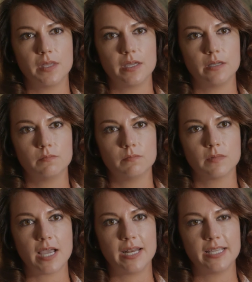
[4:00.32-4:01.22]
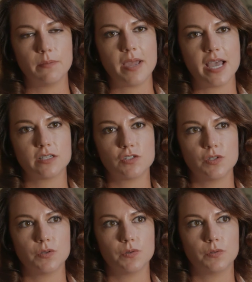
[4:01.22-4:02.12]
them kind of get back
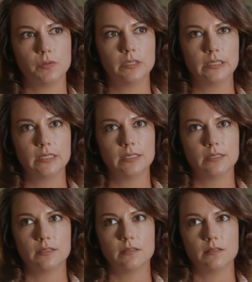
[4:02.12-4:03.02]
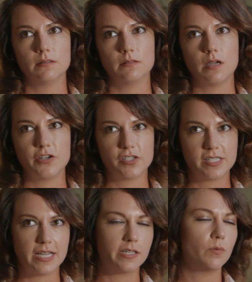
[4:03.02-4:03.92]
to understanding